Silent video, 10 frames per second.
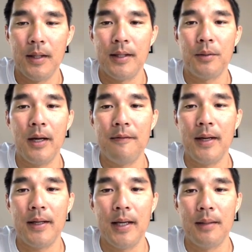Uh, they don't
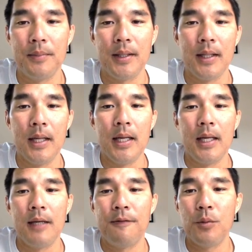have that yet, but
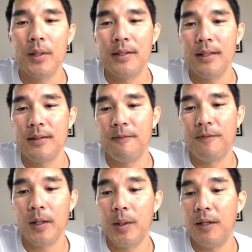if you want to test some
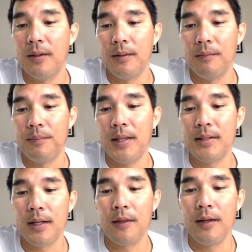very
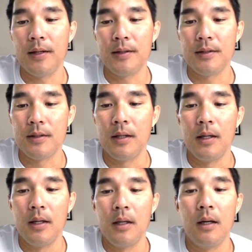basic things
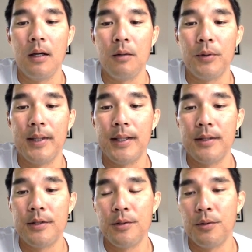uh,
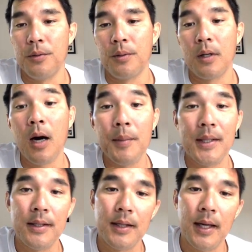related to
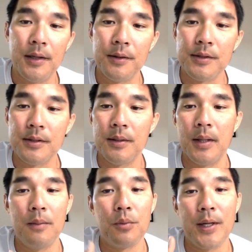common indicators
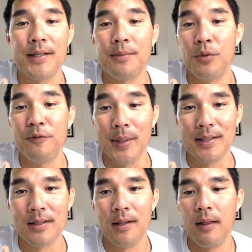and price
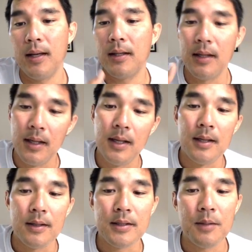movement, then
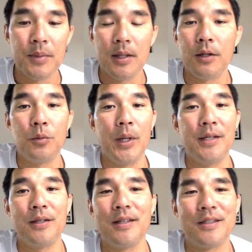this can be a good
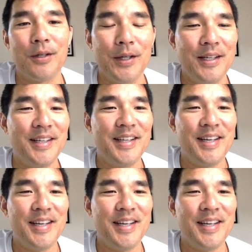way to get started.